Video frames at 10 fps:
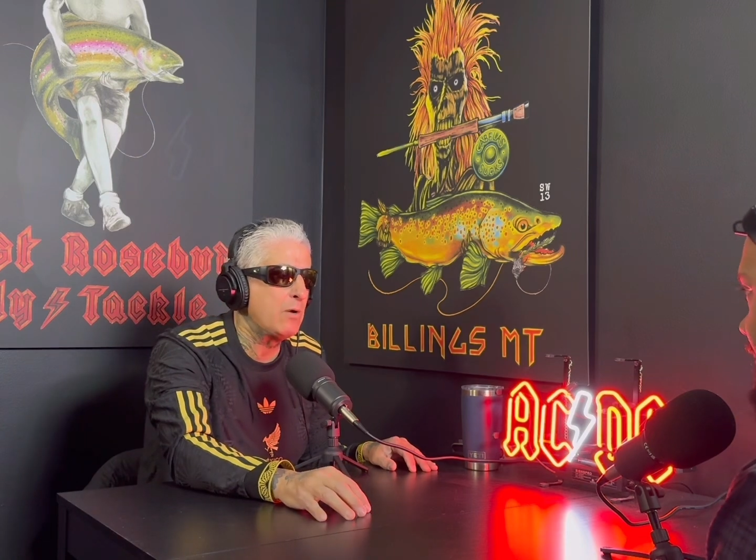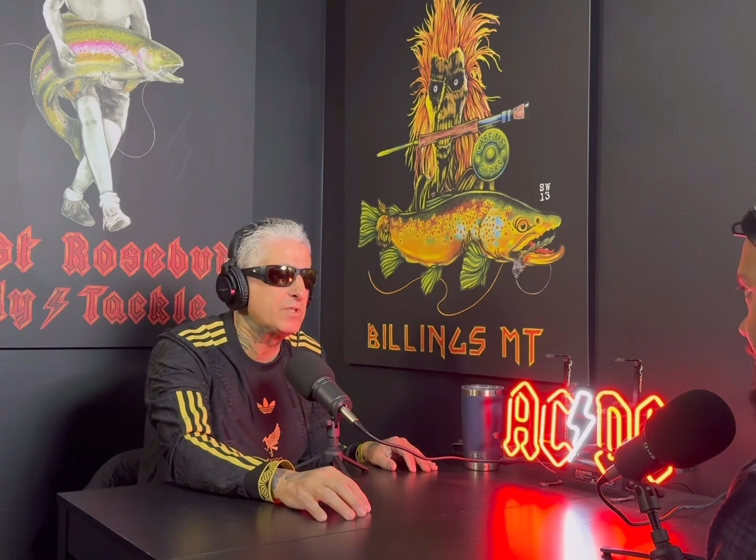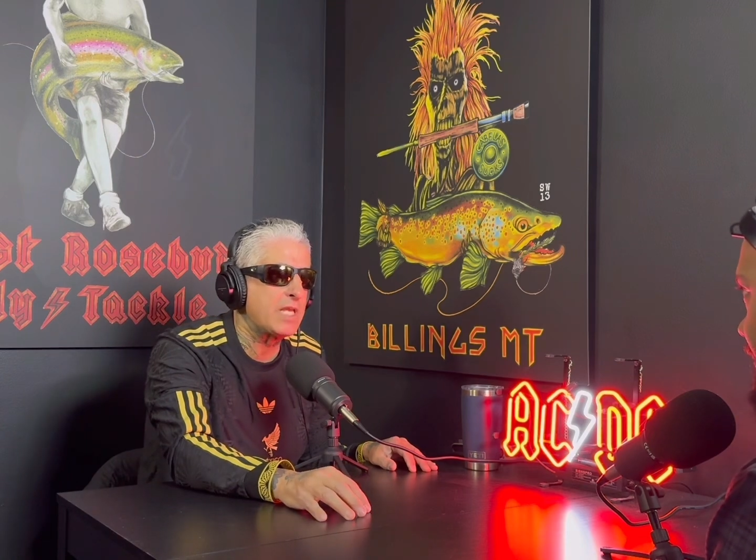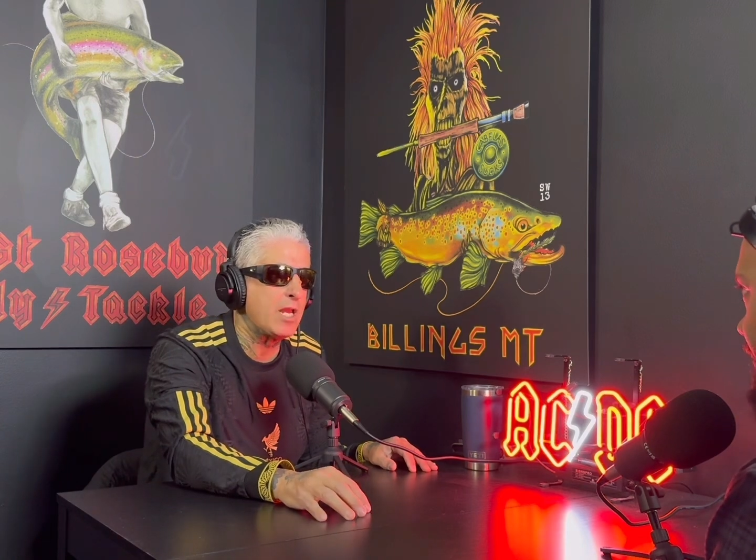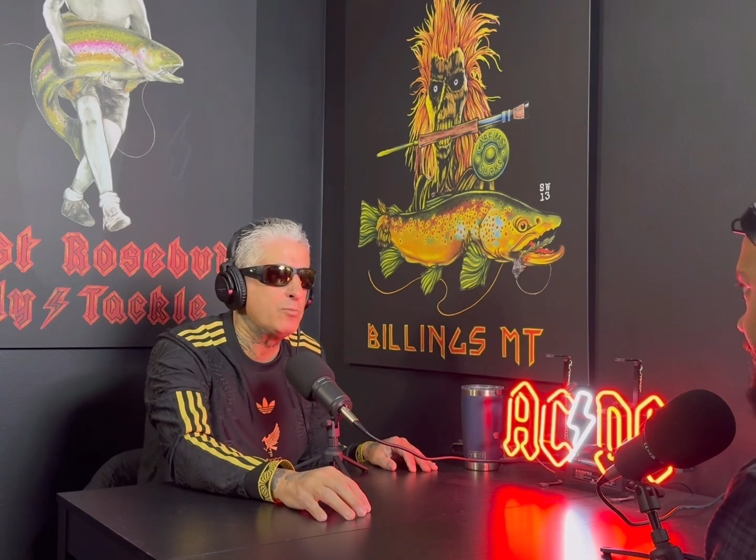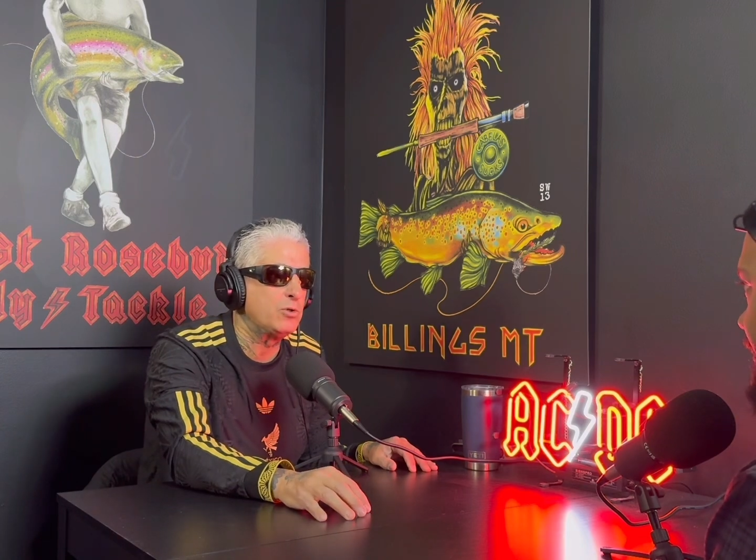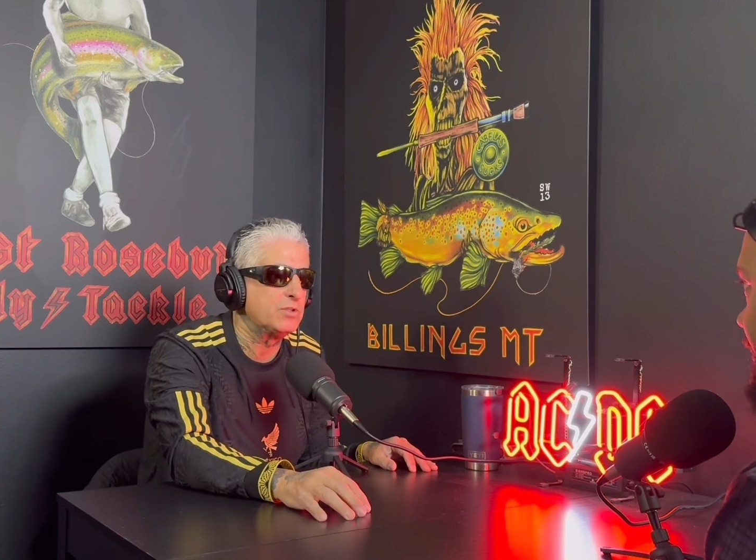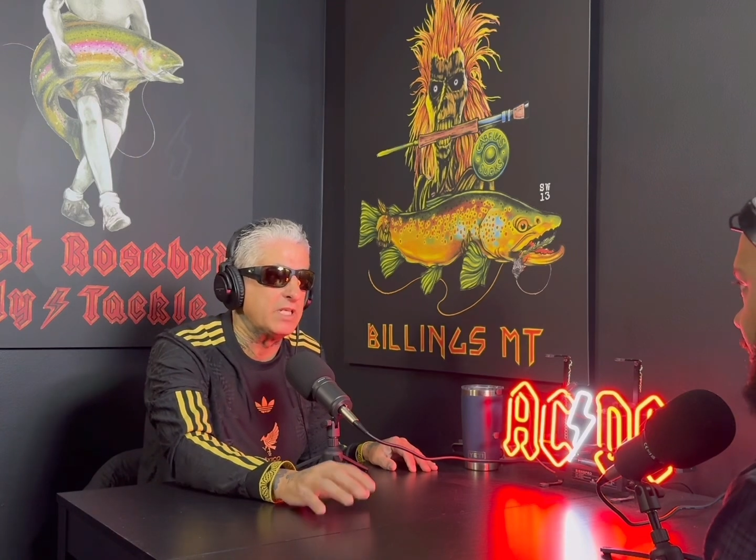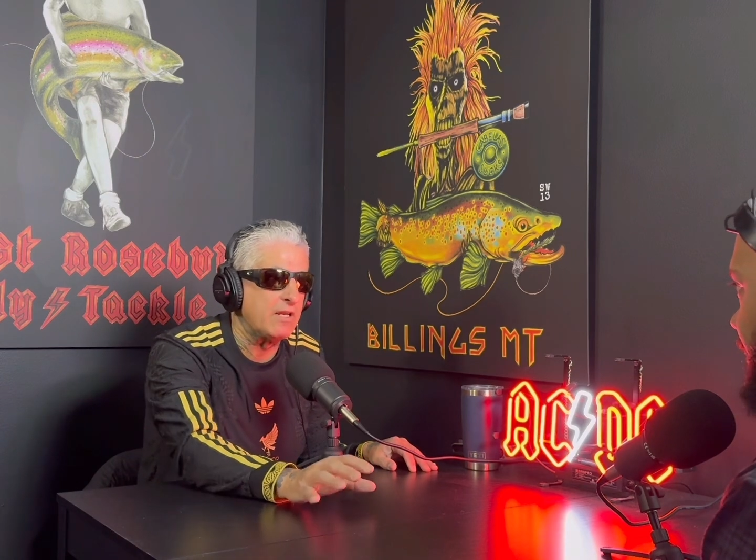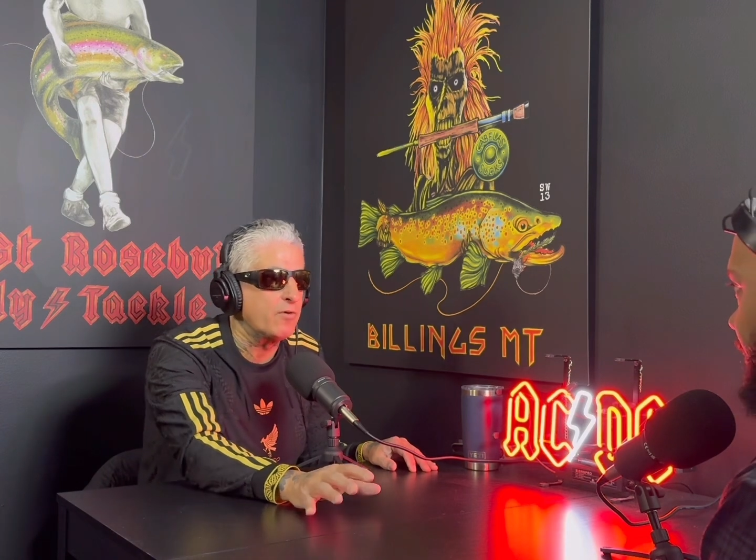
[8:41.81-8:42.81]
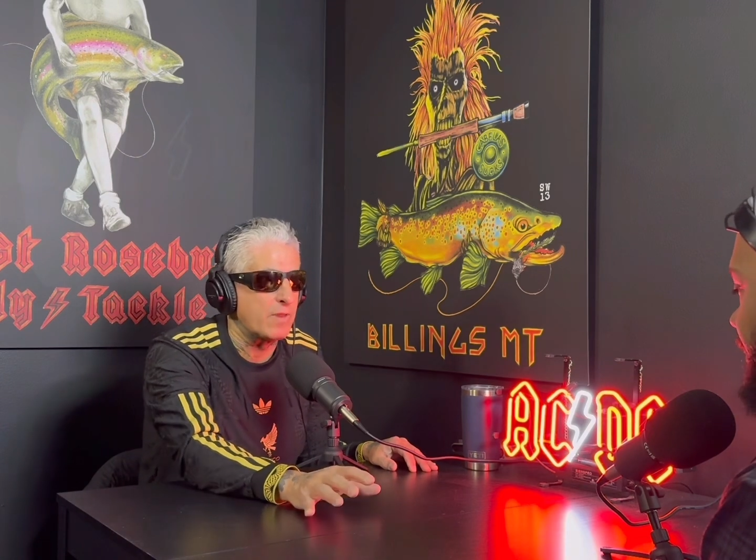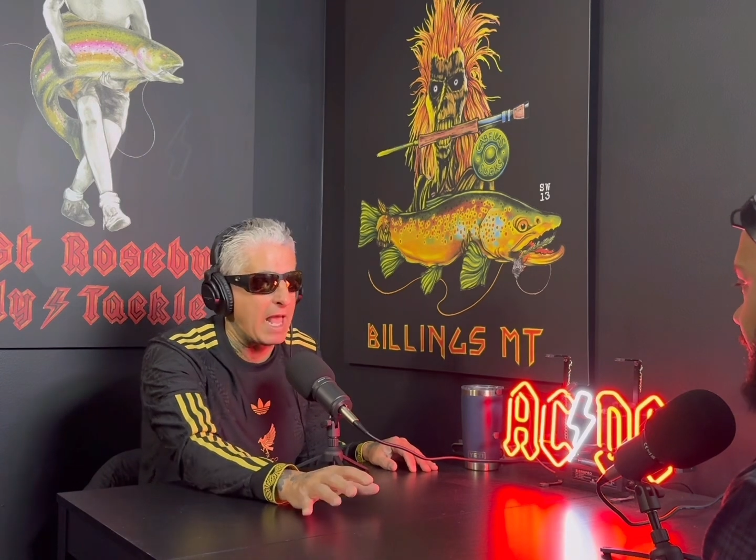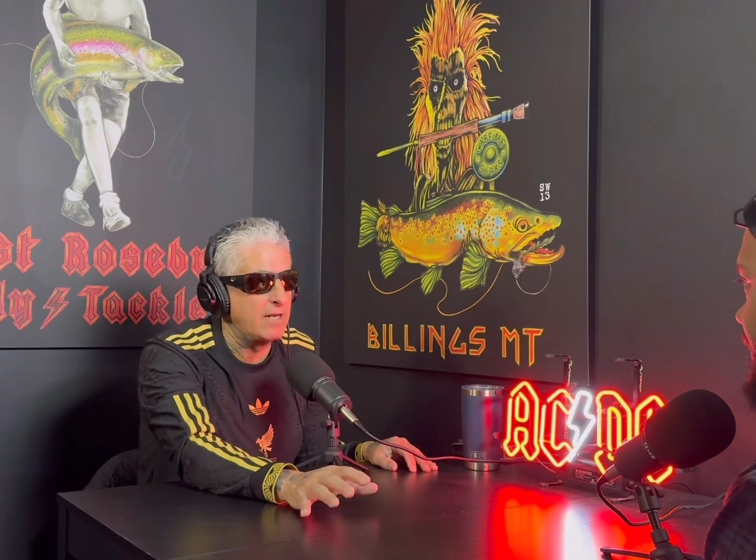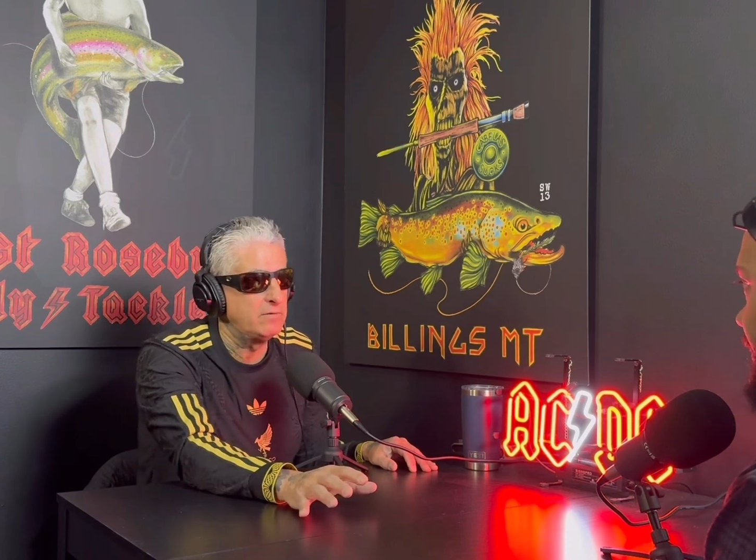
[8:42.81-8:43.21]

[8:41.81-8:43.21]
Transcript: was able to give her that.